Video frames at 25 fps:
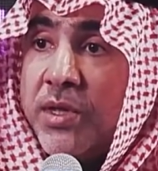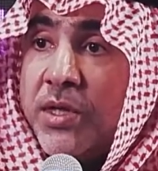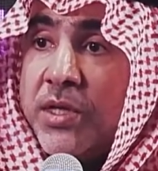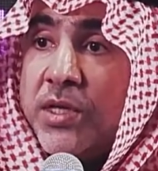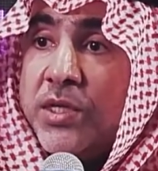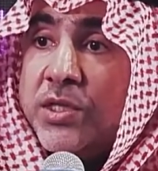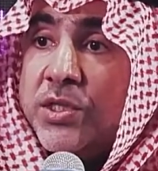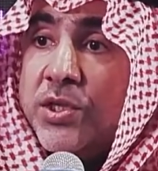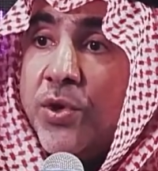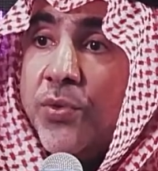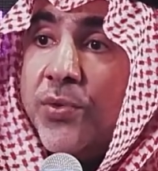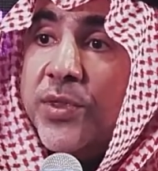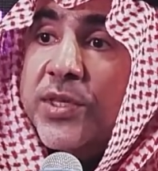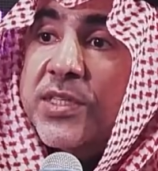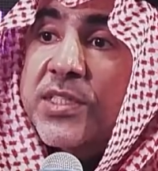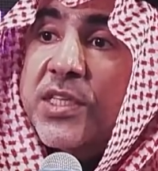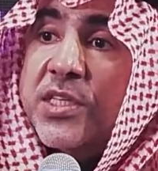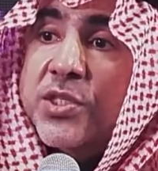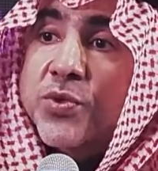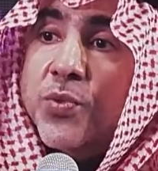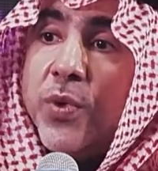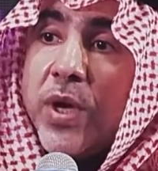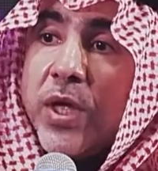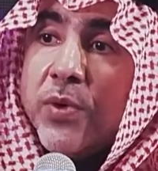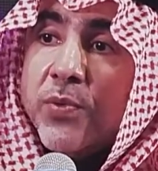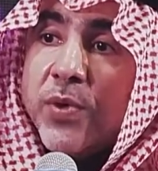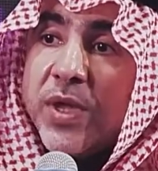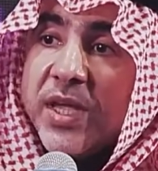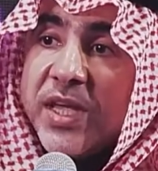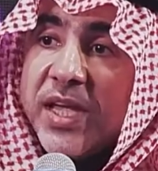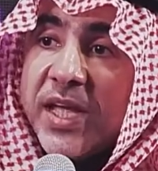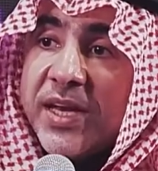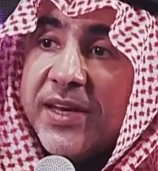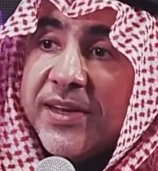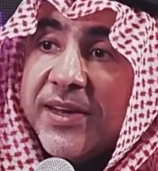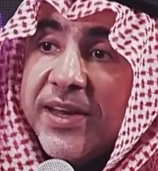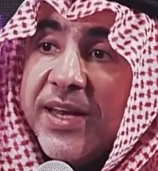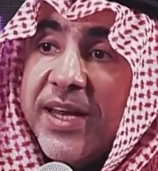So this is where we
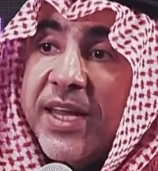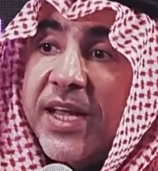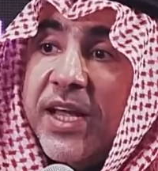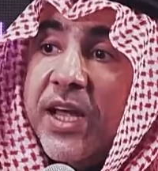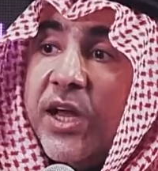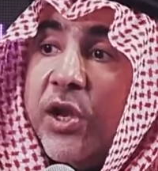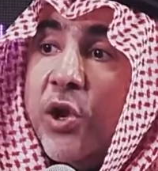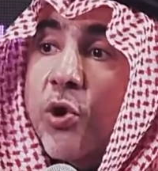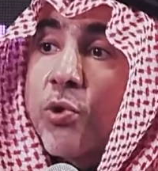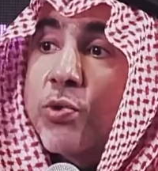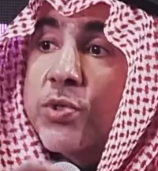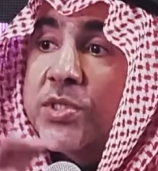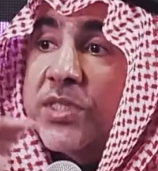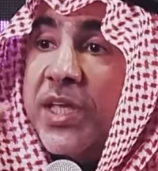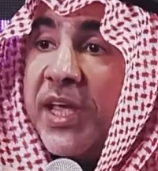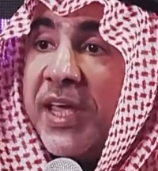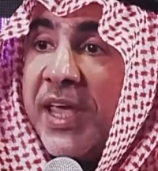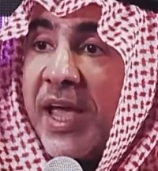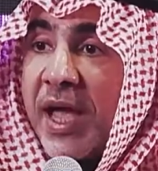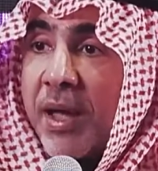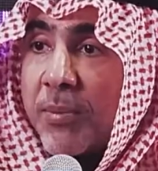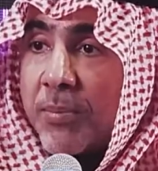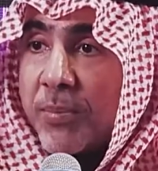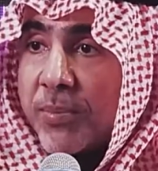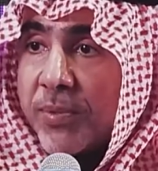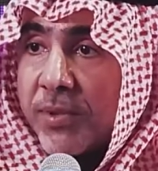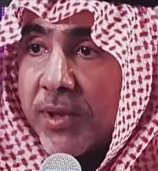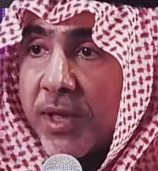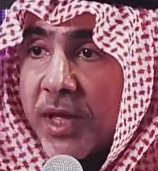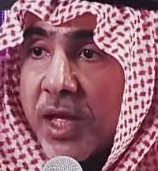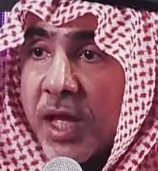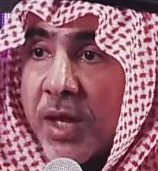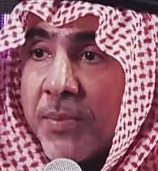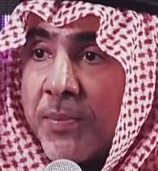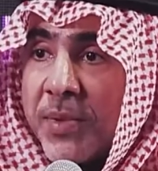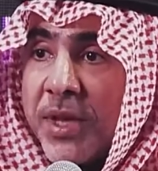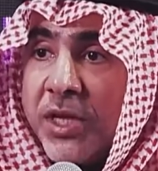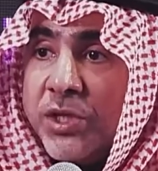can really close the gap
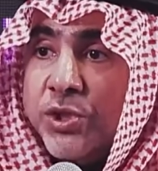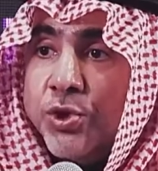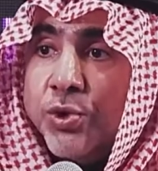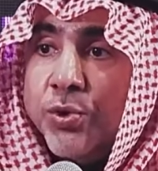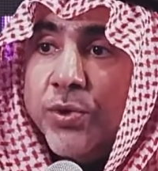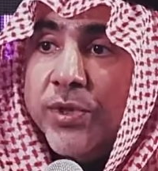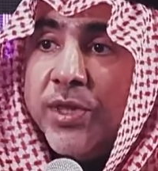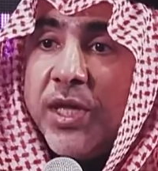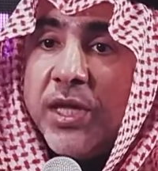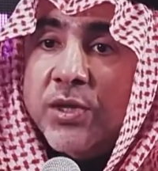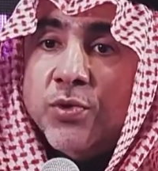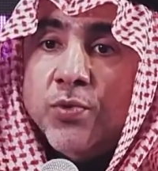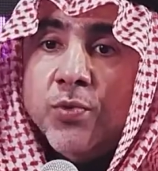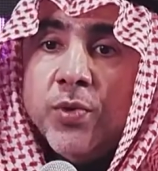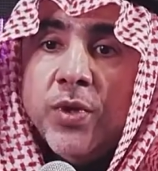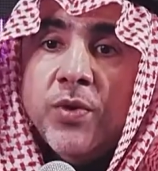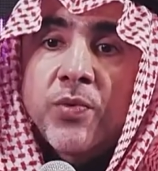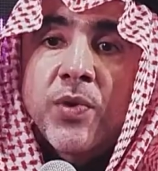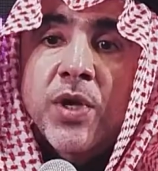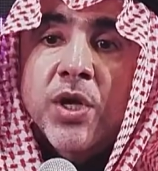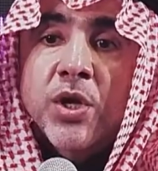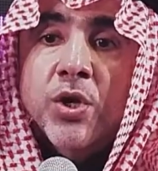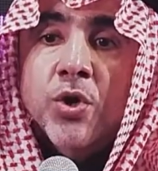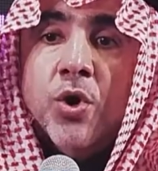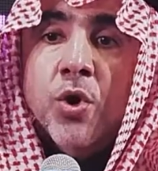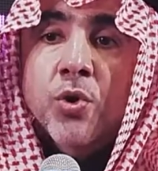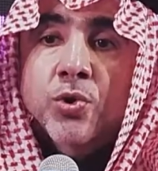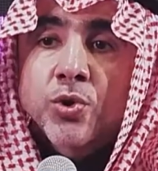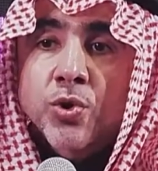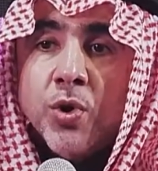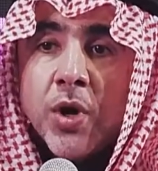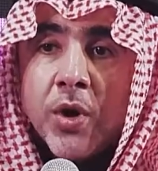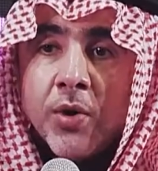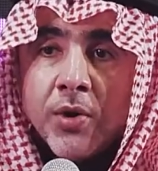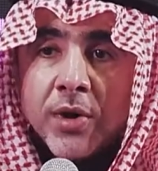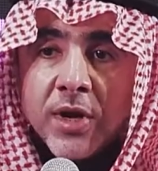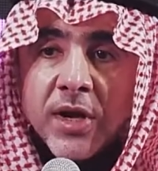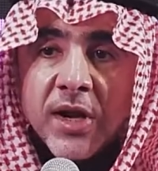and make sure that when we go to
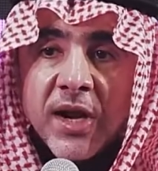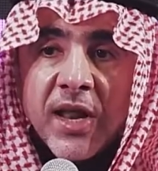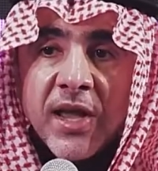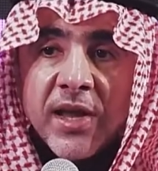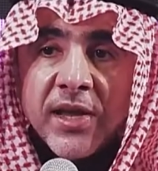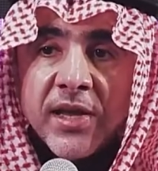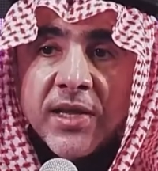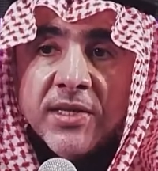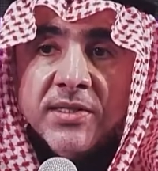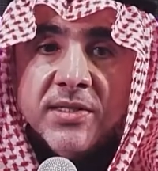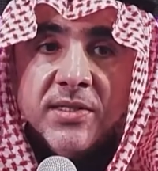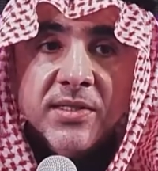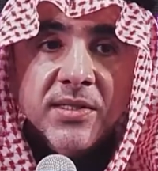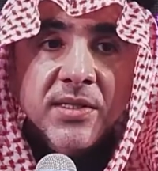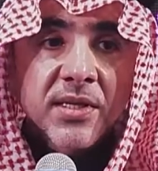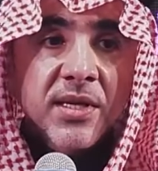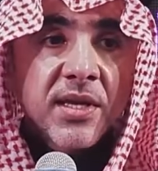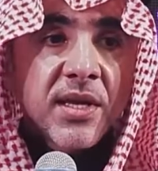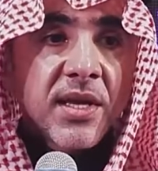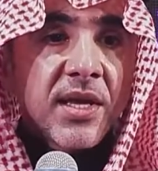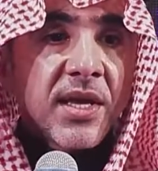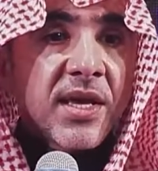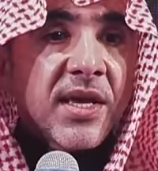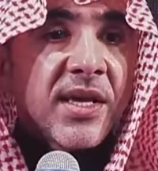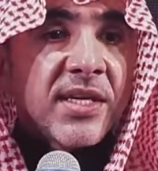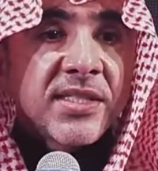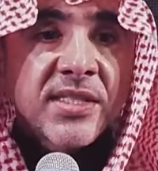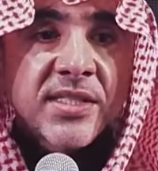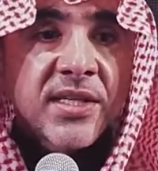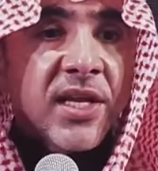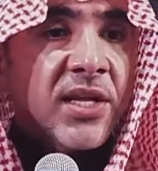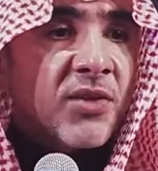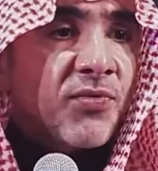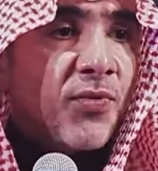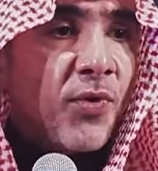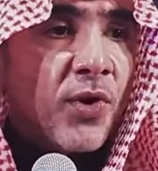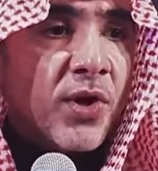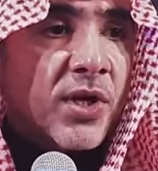our clients, it's
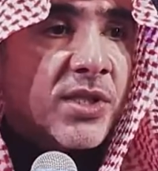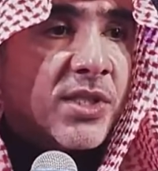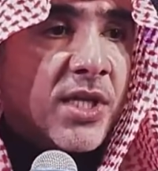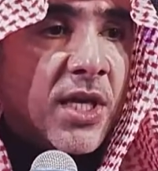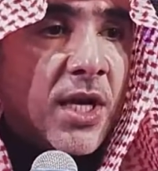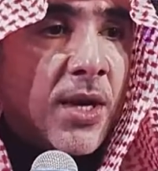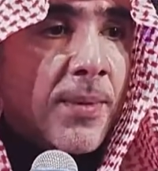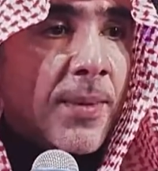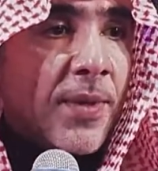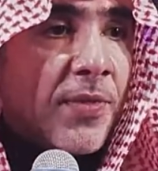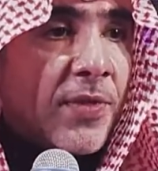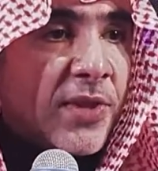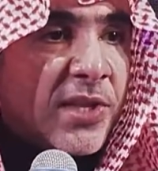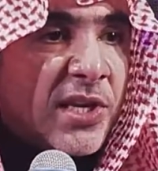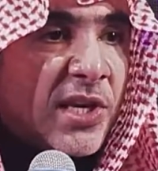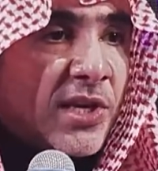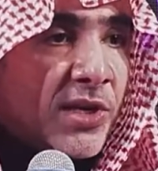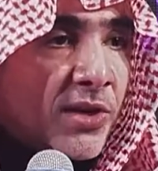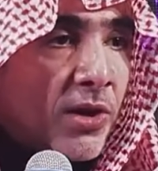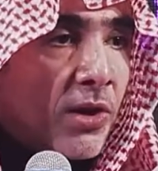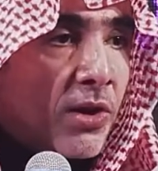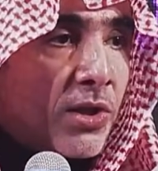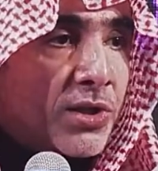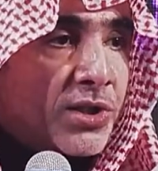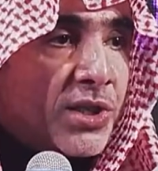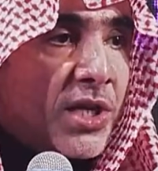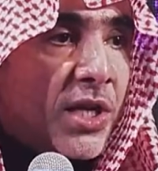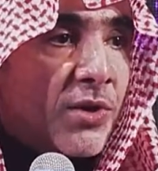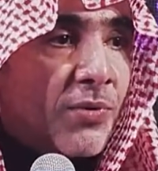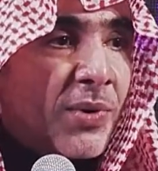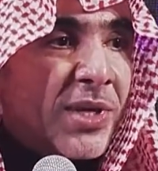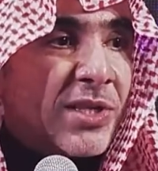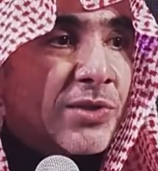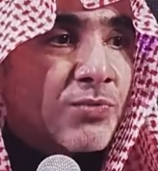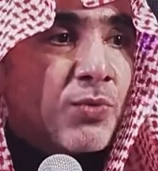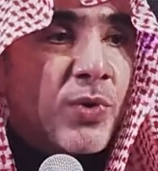not focusing on the technology and what